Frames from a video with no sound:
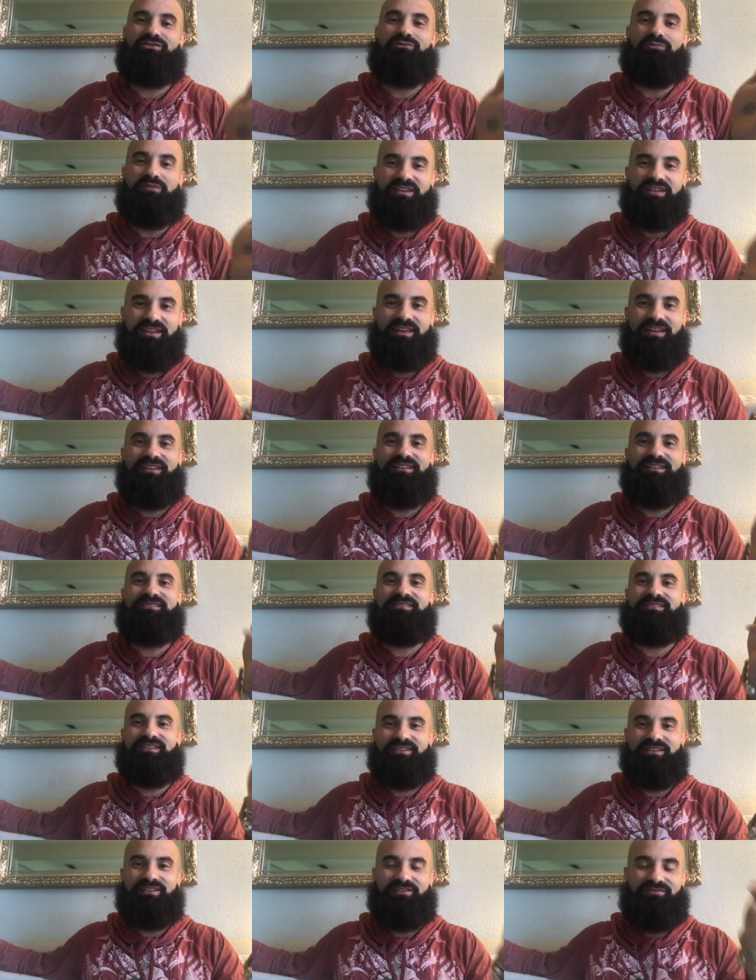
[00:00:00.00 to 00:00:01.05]
the weekends
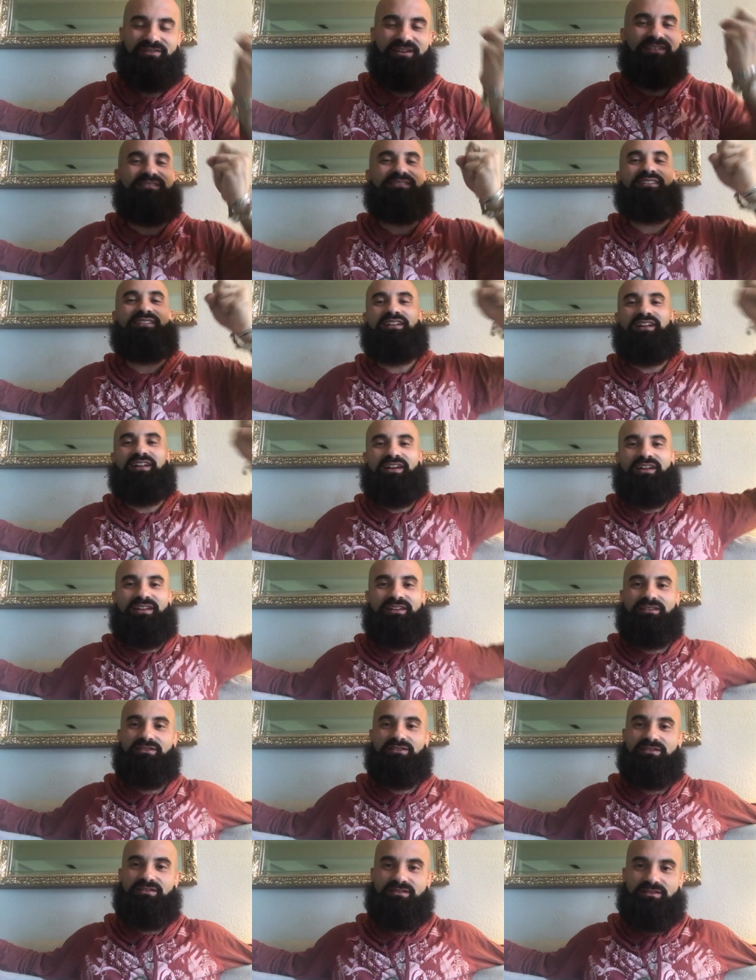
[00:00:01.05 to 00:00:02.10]
and the events that I
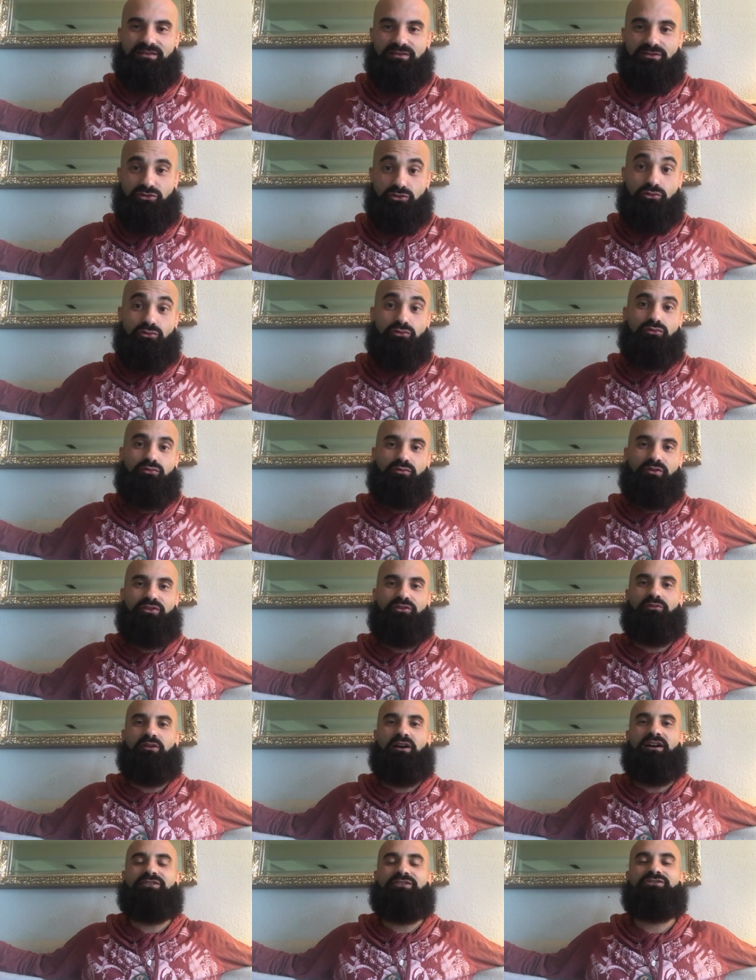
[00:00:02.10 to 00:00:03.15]
do with
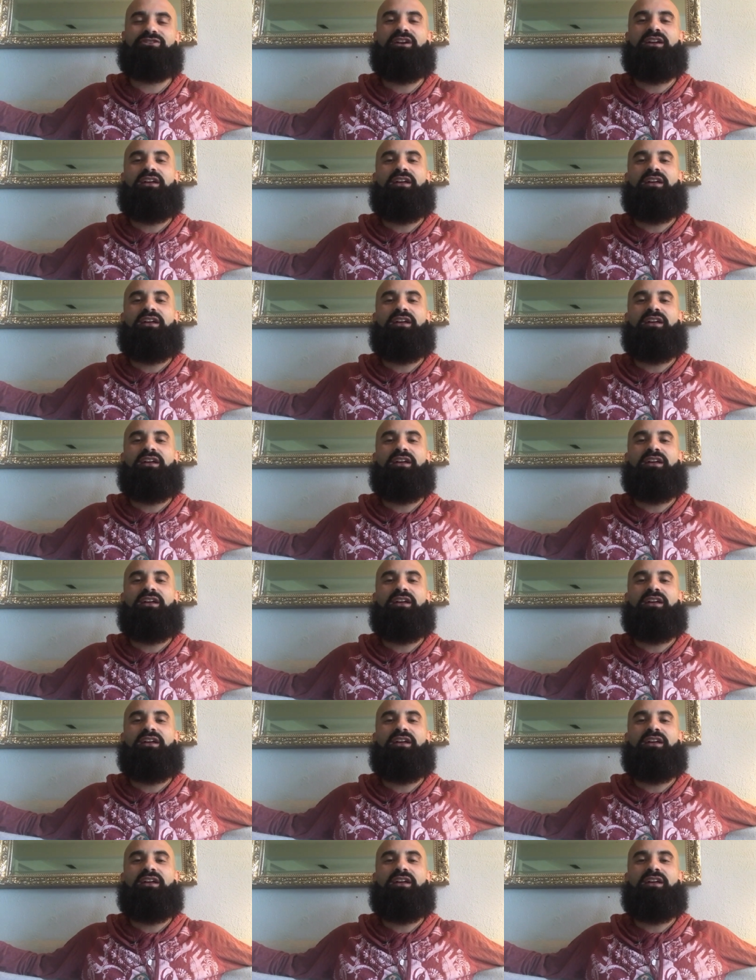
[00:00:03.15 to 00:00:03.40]
Arash.